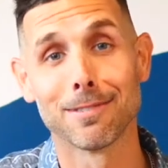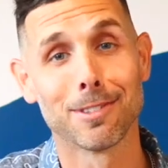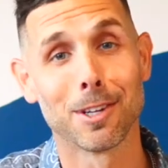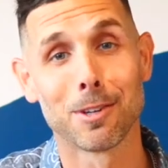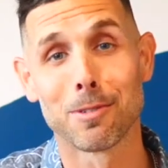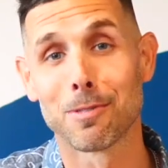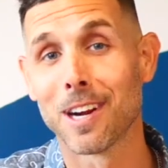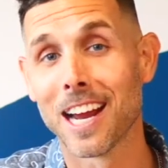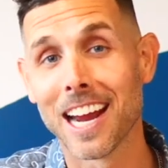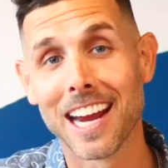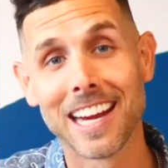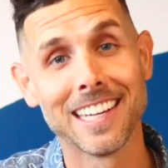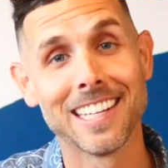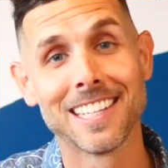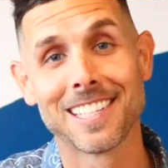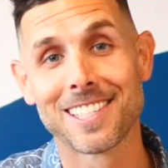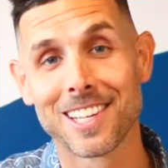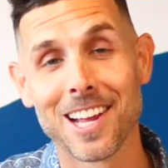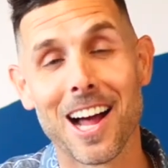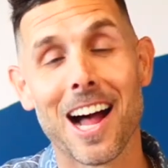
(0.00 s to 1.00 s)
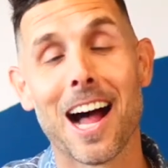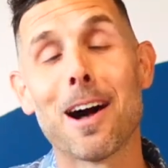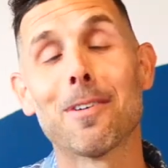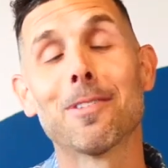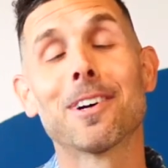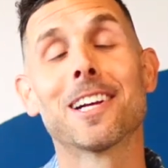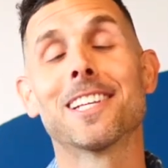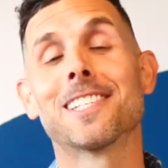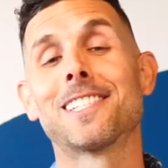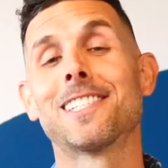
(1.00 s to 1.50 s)
The rain is gone. I
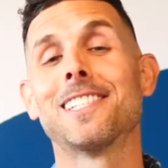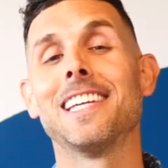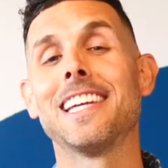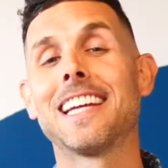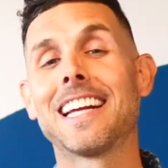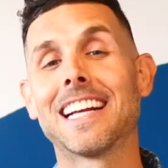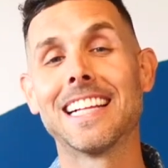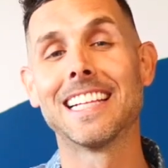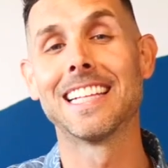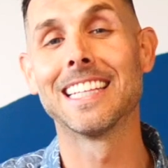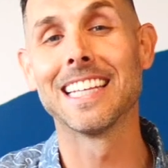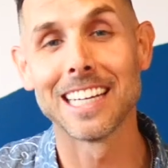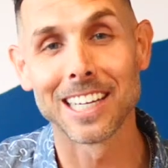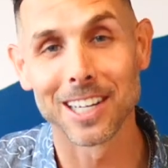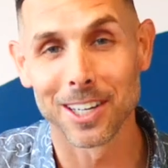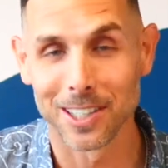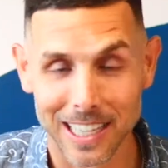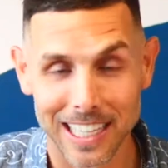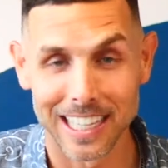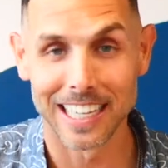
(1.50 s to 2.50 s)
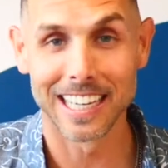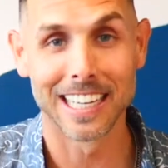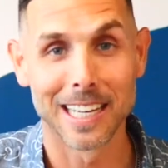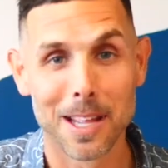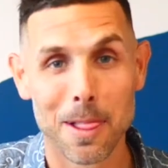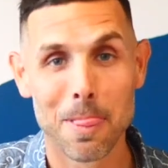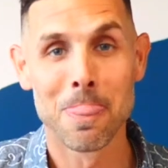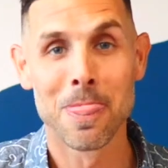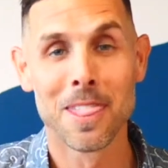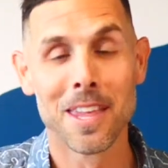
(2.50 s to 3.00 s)
want to see clearly